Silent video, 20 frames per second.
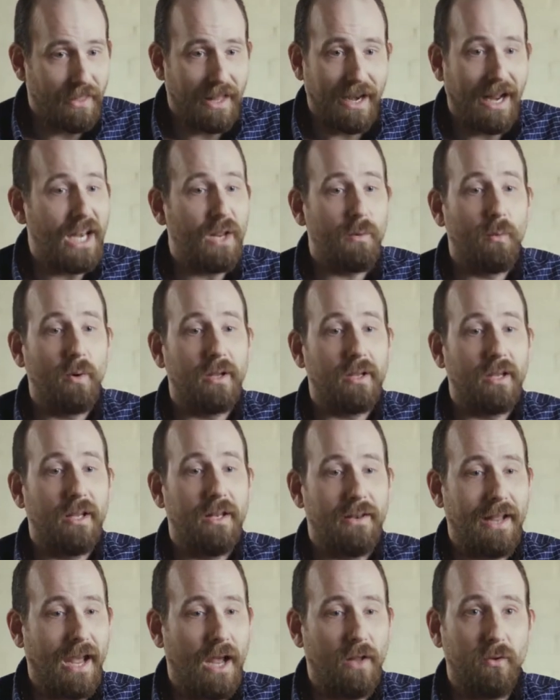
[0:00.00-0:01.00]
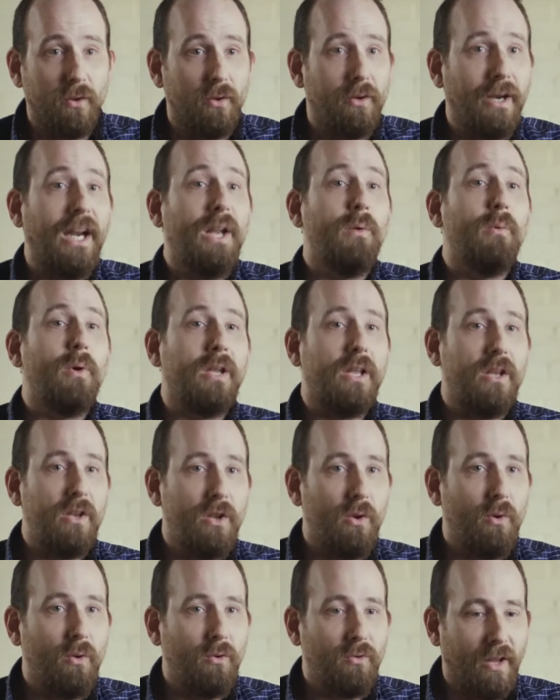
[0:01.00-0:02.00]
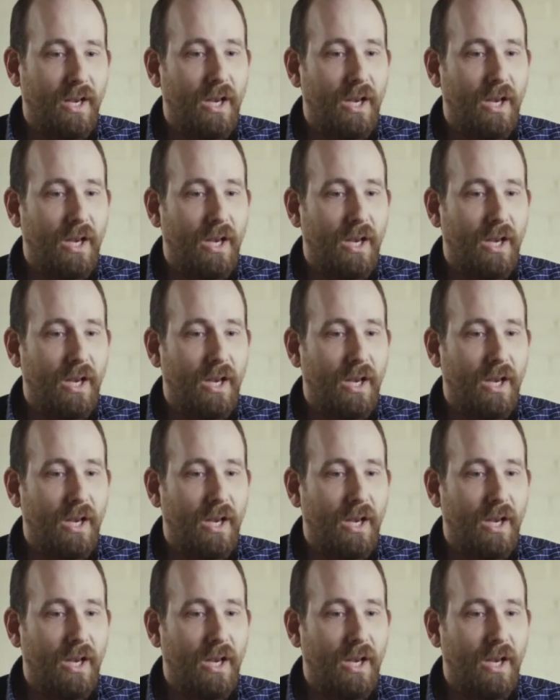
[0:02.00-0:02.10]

that anyone can download, anyone can use,